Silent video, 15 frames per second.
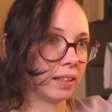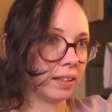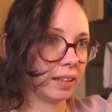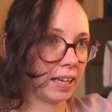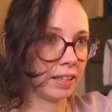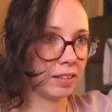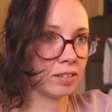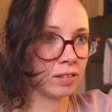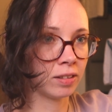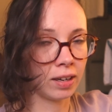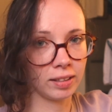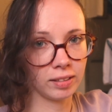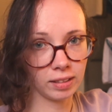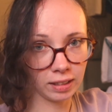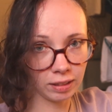late
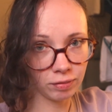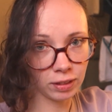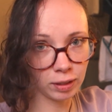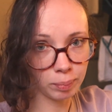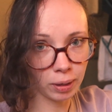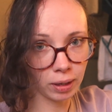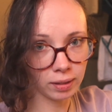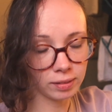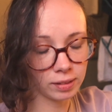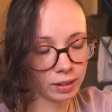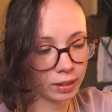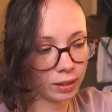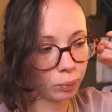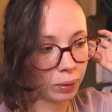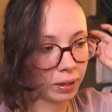night evening
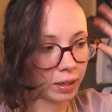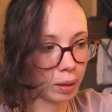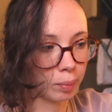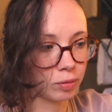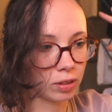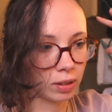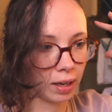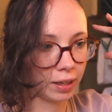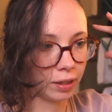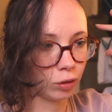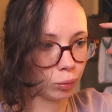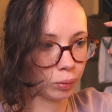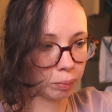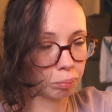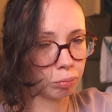person when it comes to like
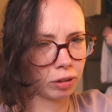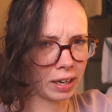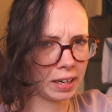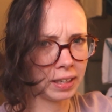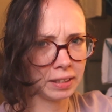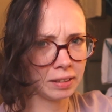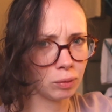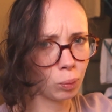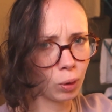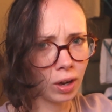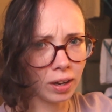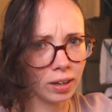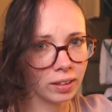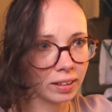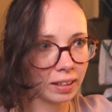doing brain
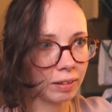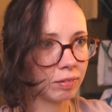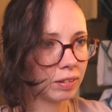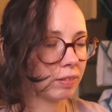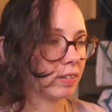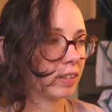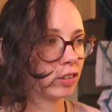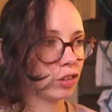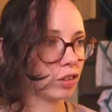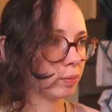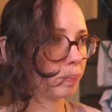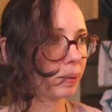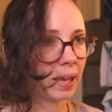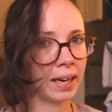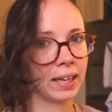work, even if it's
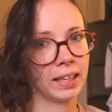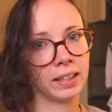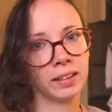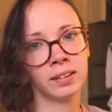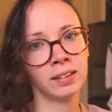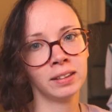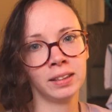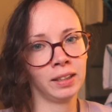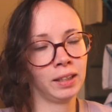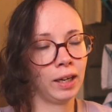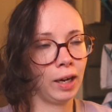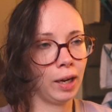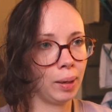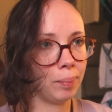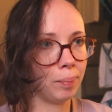just planning
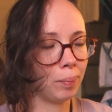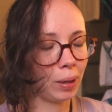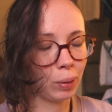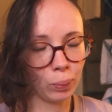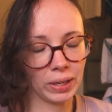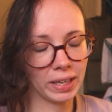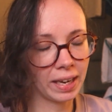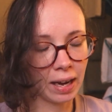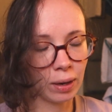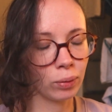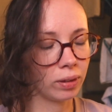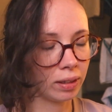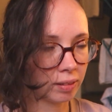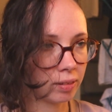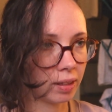my week
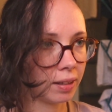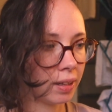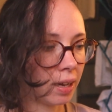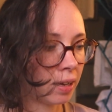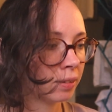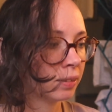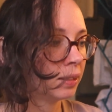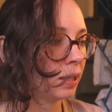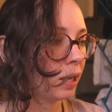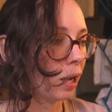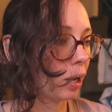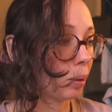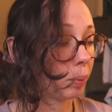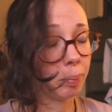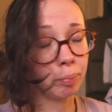out, things like that.
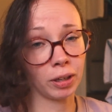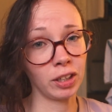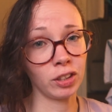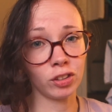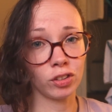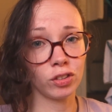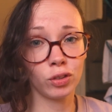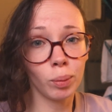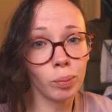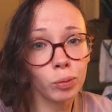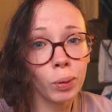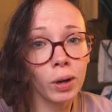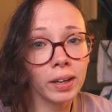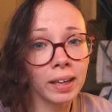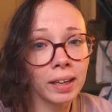My brain just
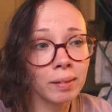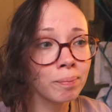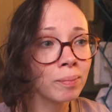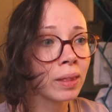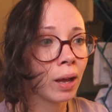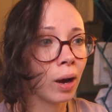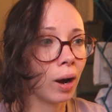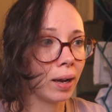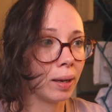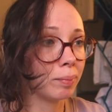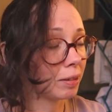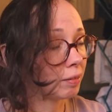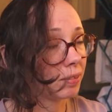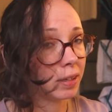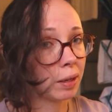stops working. I
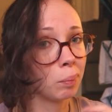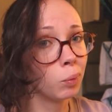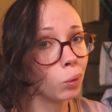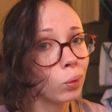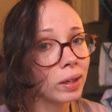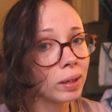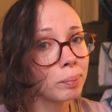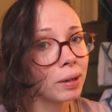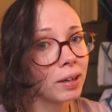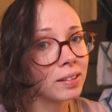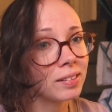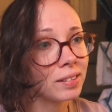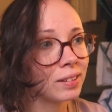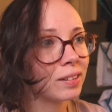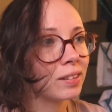am definitely a morning
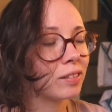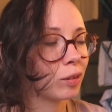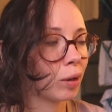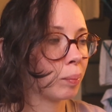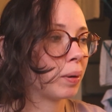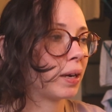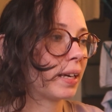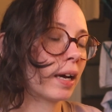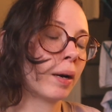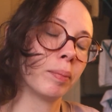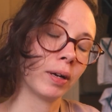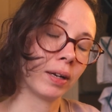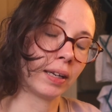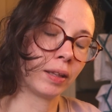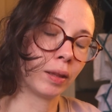person, so I might get
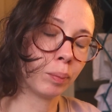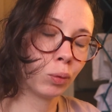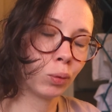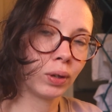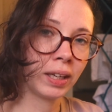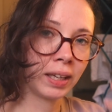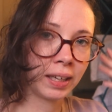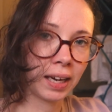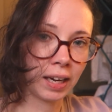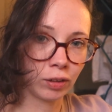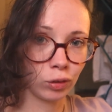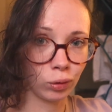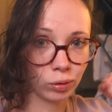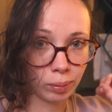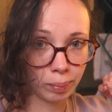up early in the morning
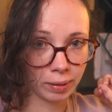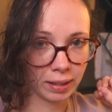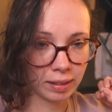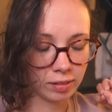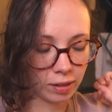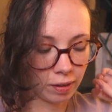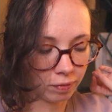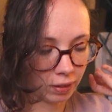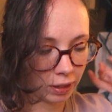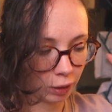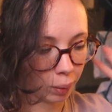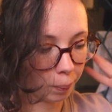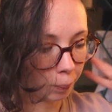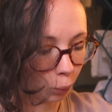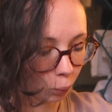and do some of that stuff
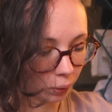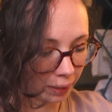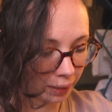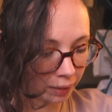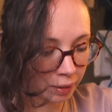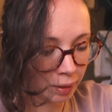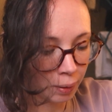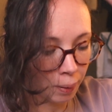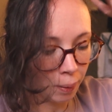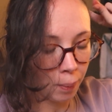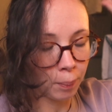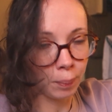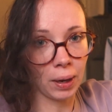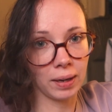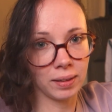in the morning.
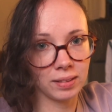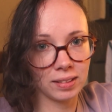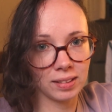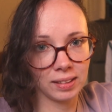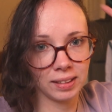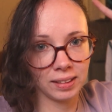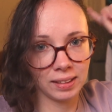But